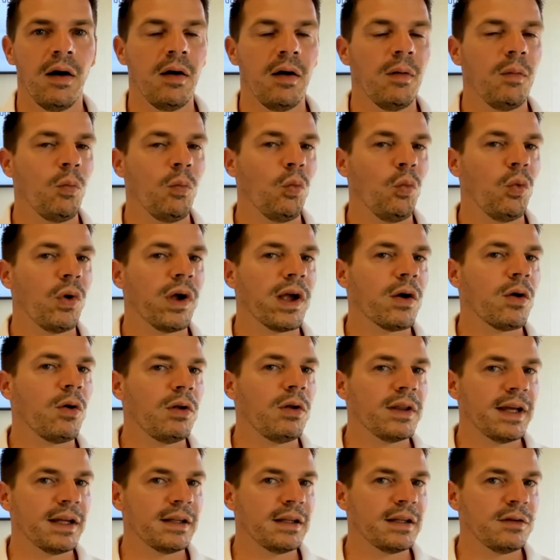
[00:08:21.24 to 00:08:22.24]
we
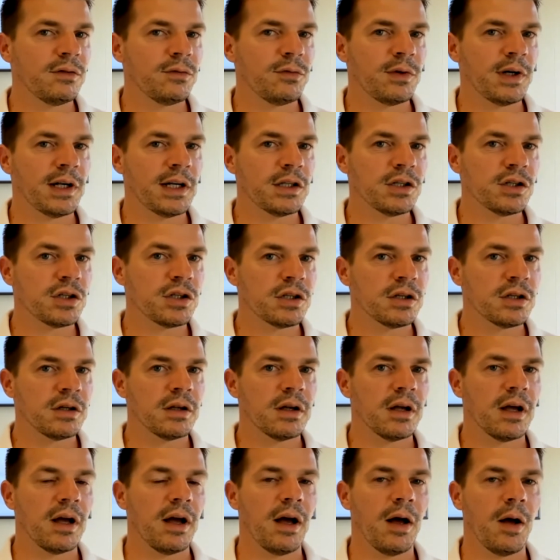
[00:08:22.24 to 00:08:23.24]
call that in French
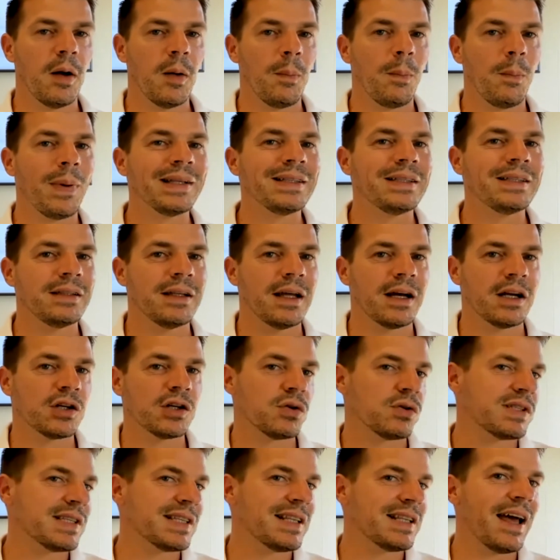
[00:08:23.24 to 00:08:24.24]
patinage
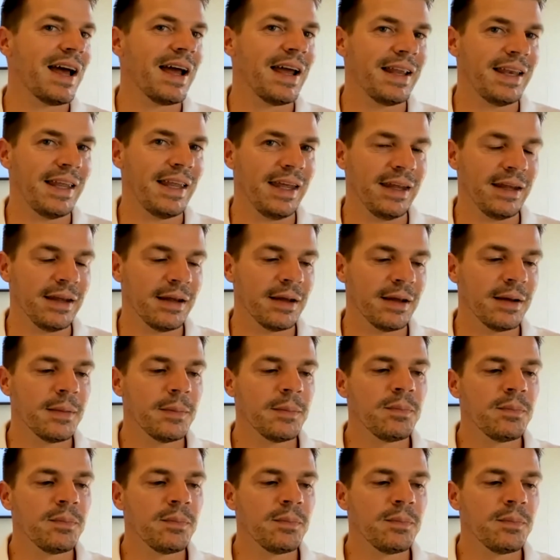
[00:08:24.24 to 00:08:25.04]
or sliding.